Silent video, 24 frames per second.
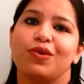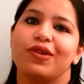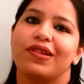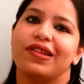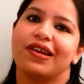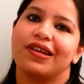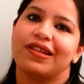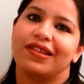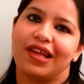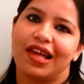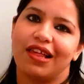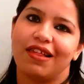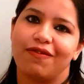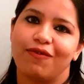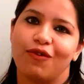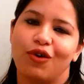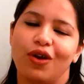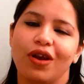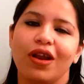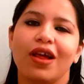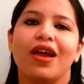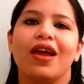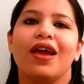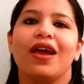was
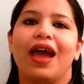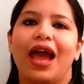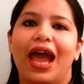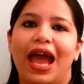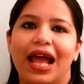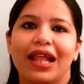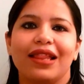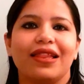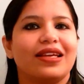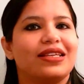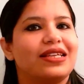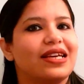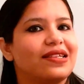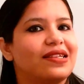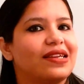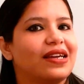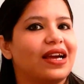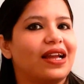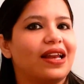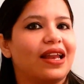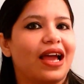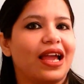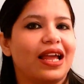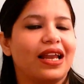successful and the
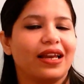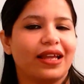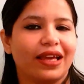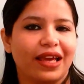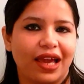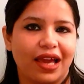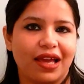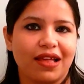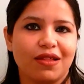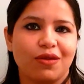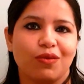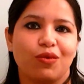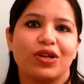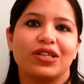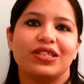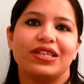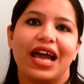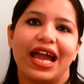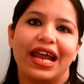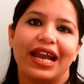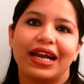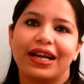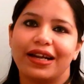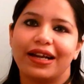Jessica Lal case was
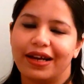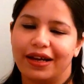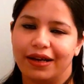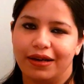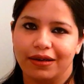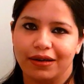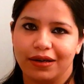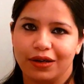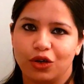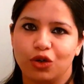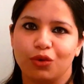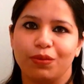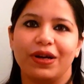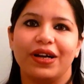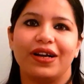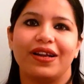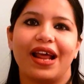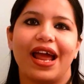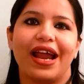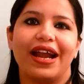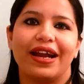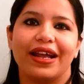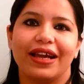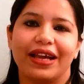directed to be
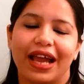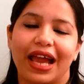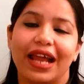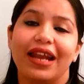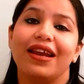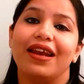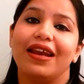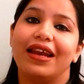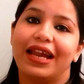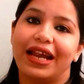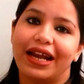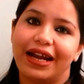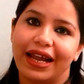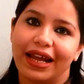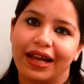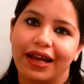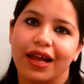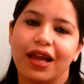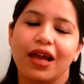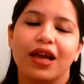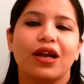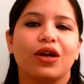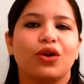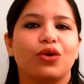tried again,
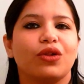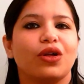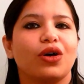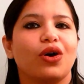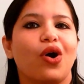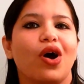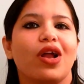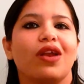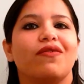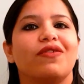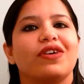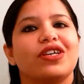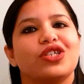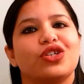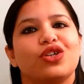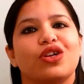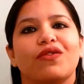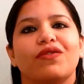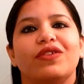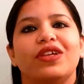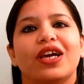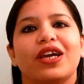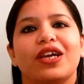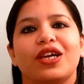leading to the conviction
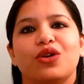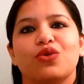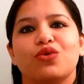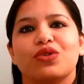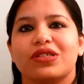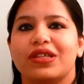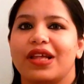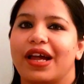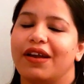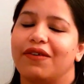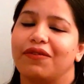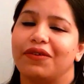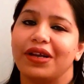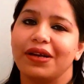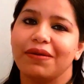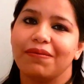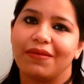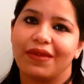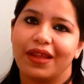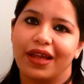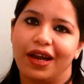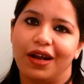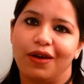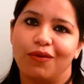of the accused that were
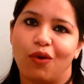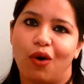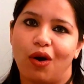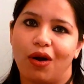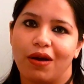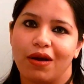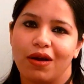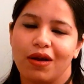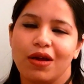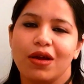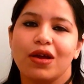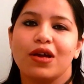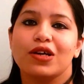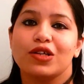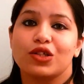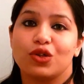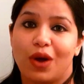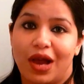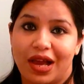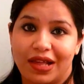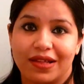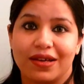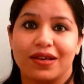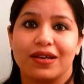involved. So
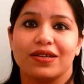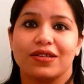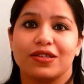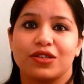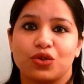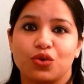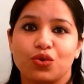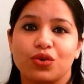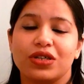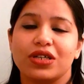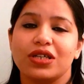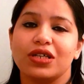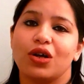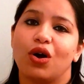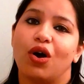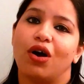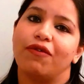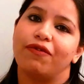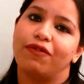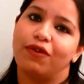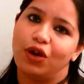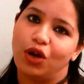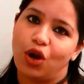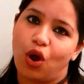as a student
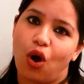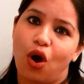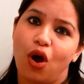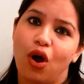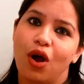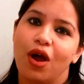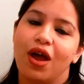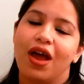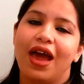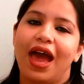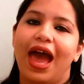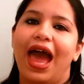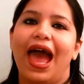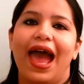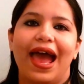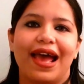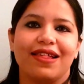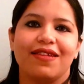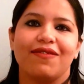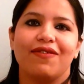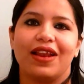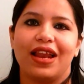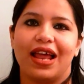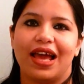of law as
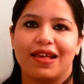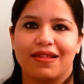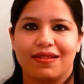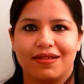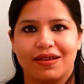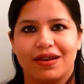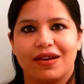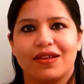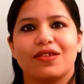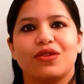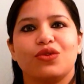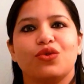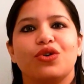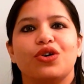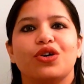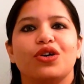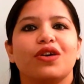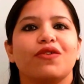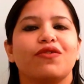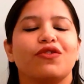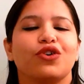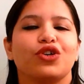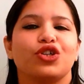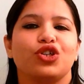well as a student
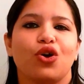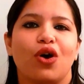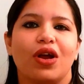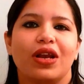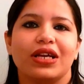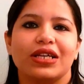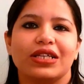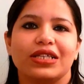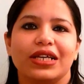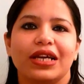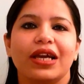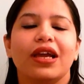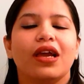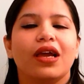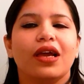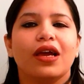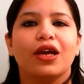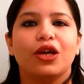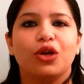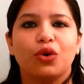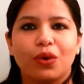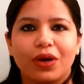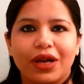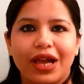of sociology,
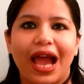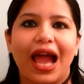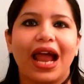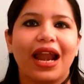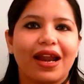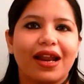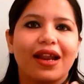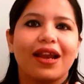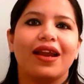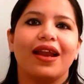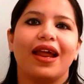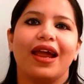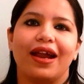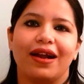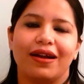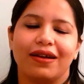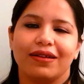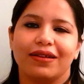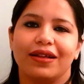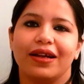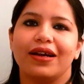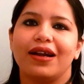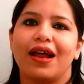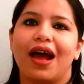you can relate
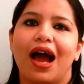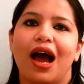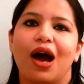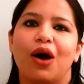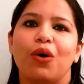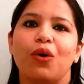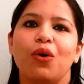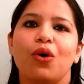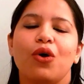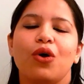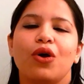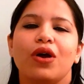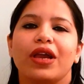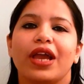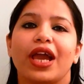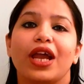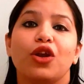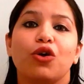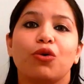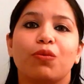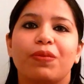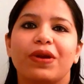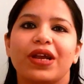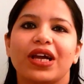that how can
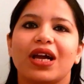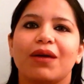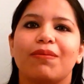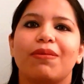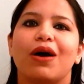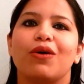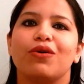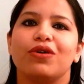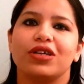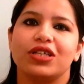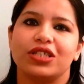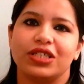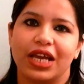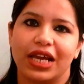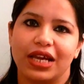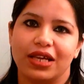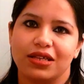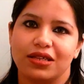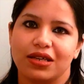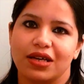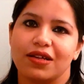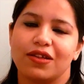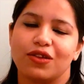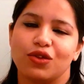you bring about a
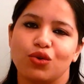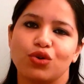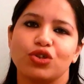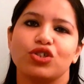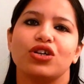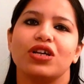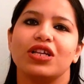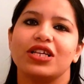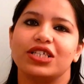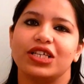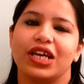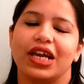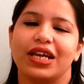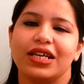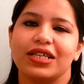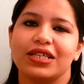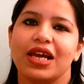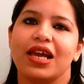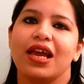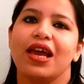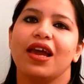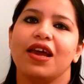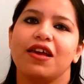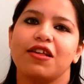change? A social change
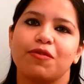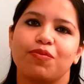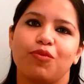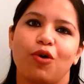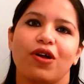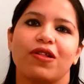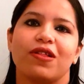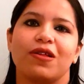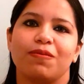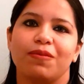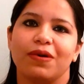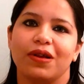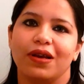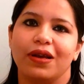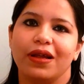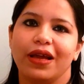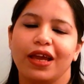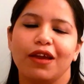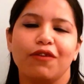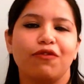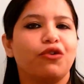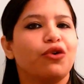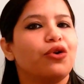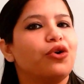is possible
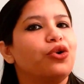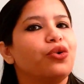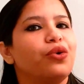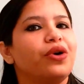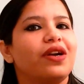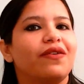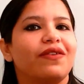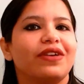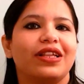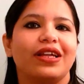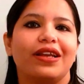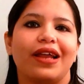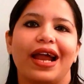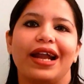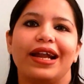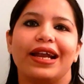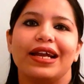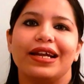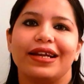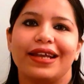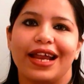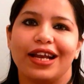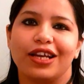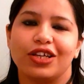if you do it with the right
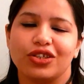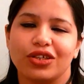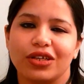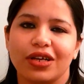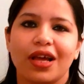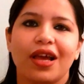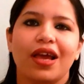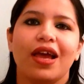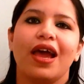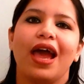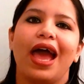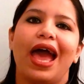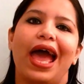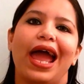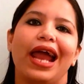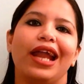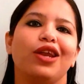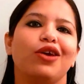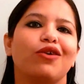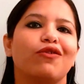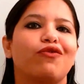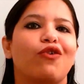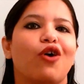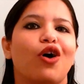intention and
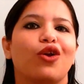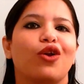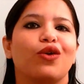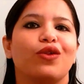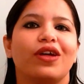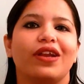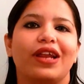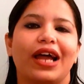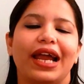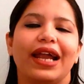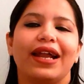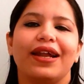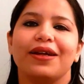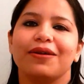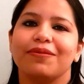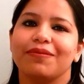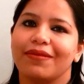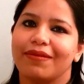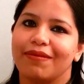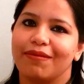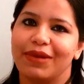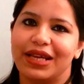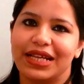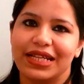you follow the right
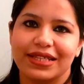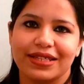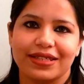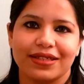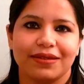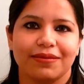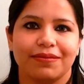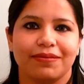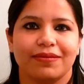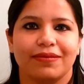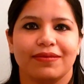means.